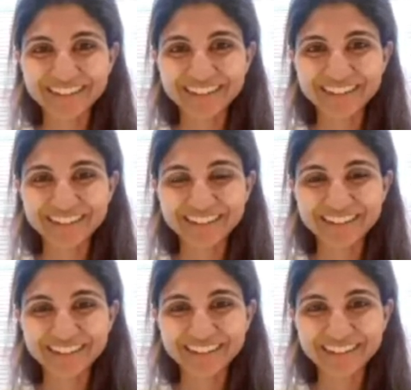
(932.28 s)

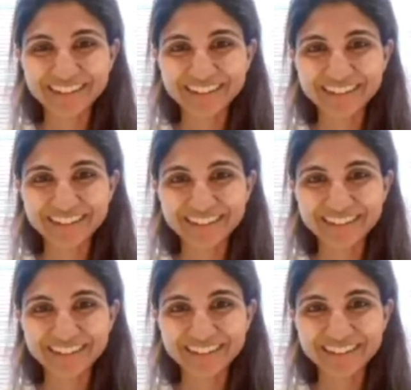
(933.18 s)

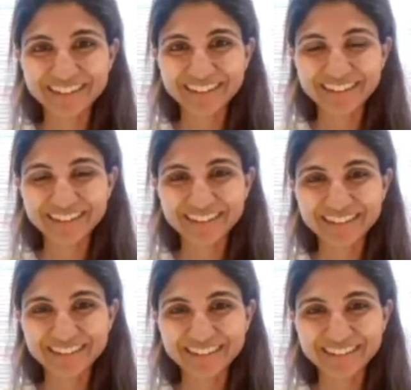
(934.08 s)

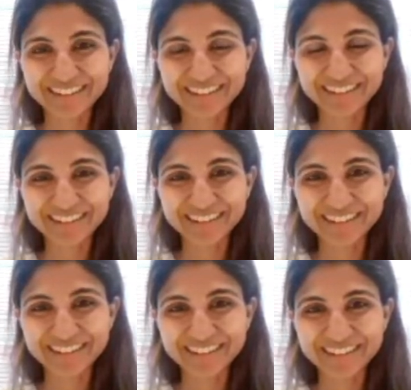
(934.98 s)

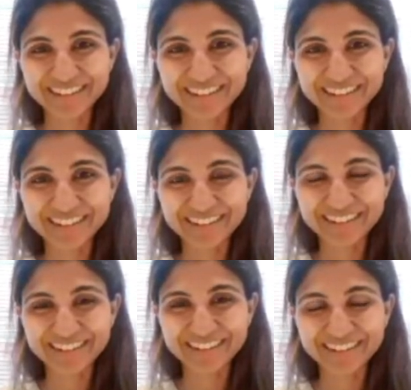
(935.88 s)

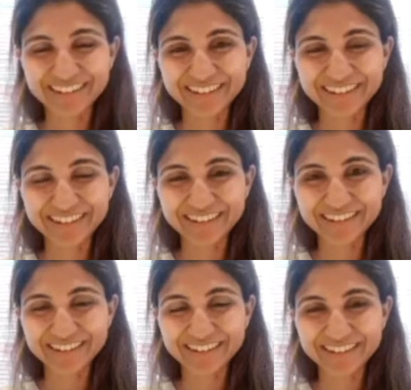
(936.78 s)

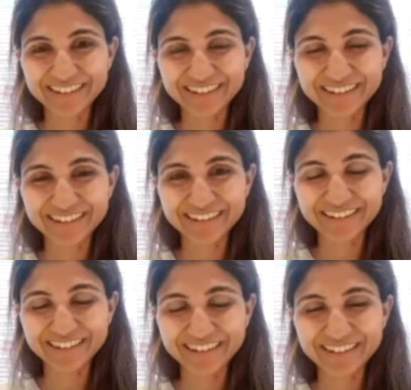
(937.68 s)

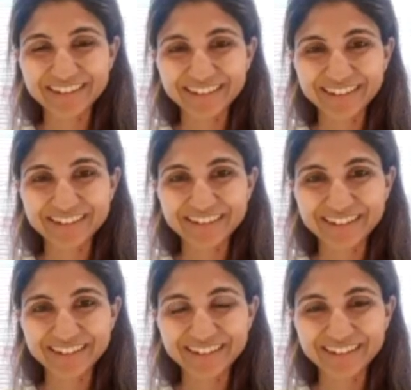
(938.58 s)

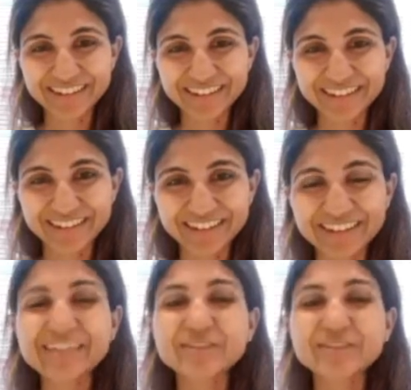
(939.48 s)
[no speech]